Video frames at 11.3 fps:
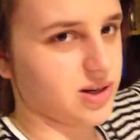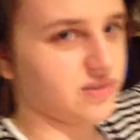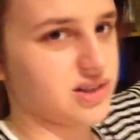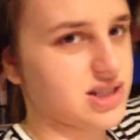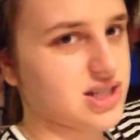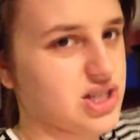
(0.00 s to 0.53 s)

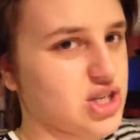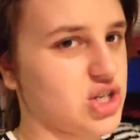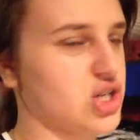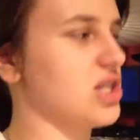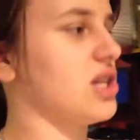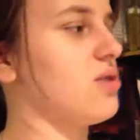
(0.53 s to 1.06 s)
references to
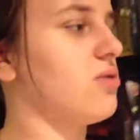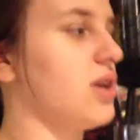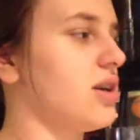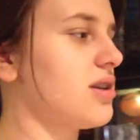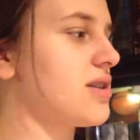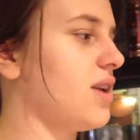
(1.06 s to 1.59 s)
Jesse the
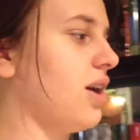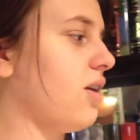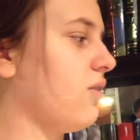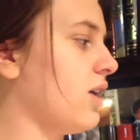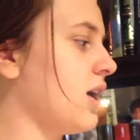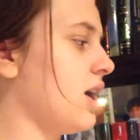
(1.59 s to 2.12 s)
Reader's
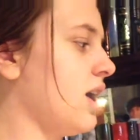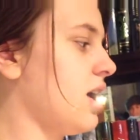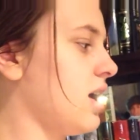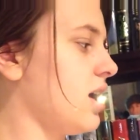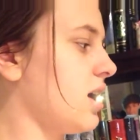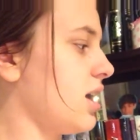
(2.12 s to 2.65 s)
video,
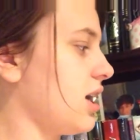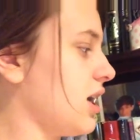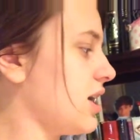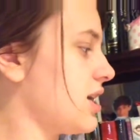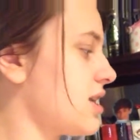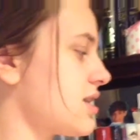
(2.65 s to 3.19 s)

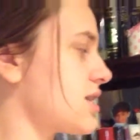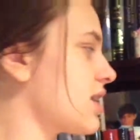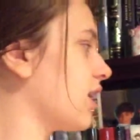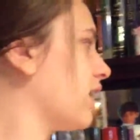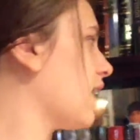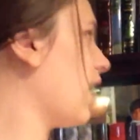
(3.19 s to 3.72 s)
is
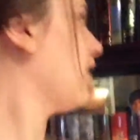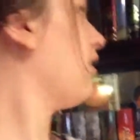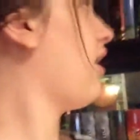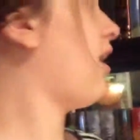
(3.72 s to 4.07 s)
Gail